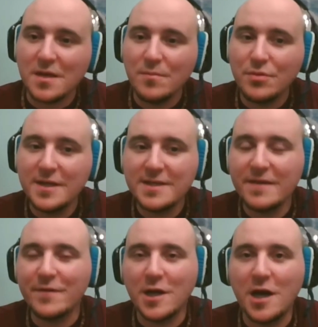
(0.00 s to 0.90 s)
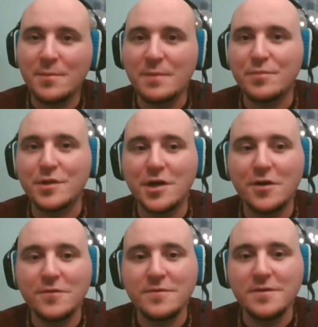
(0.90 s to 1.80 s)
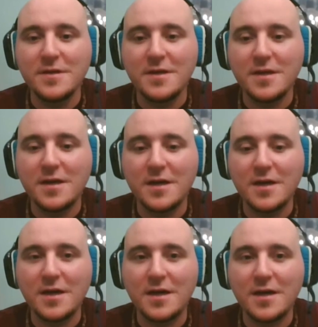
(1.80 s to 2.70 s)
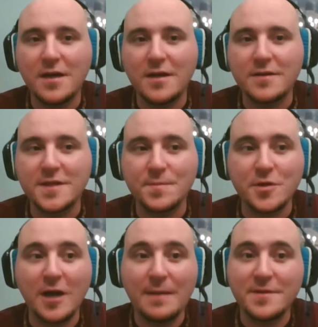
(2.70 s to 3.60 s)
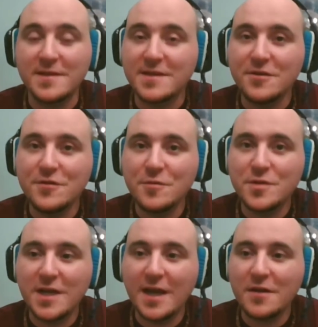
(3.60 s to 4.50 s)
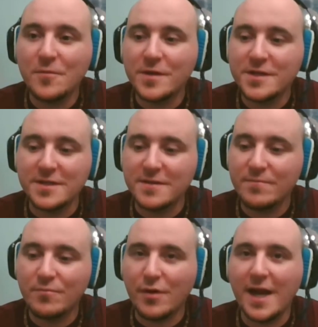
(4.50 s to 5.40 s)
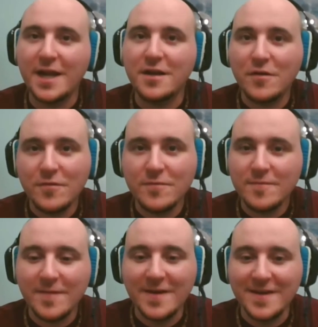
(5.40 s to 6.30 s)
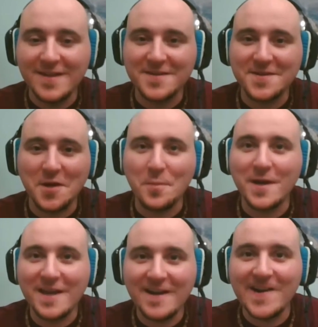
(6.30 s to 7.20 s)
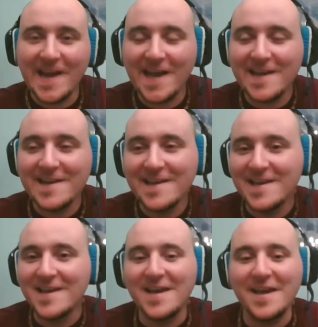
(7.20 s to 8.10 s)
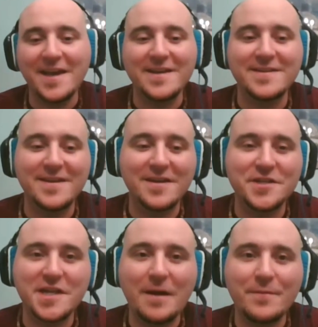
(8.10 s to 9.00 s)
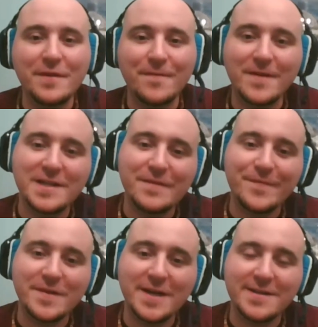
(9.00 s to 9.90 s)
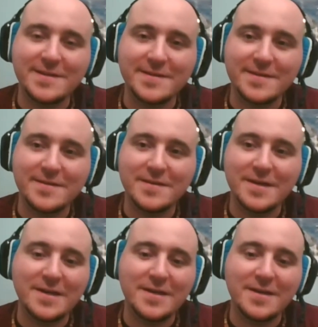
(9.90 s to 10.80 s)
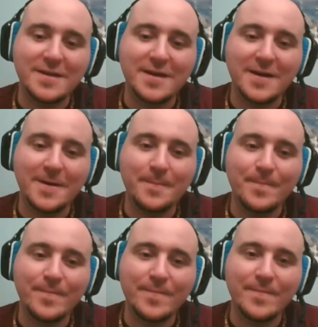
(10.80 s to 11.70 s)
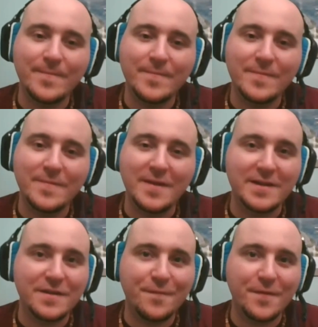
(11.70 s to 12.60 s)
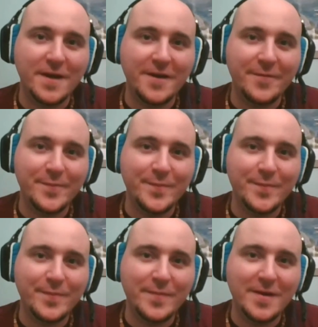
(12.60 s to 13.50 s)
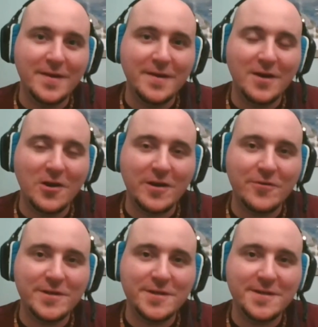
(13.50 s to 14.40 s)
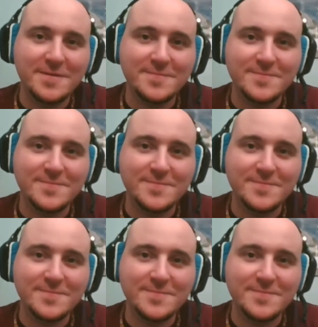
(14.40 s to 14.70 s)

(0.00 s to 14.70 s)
Please leave a comment below and subscribe to this YouTube channel, which is brand new. There's nobody here yet. And share with your friends if you like this. And that's it for now. Hare Krishna.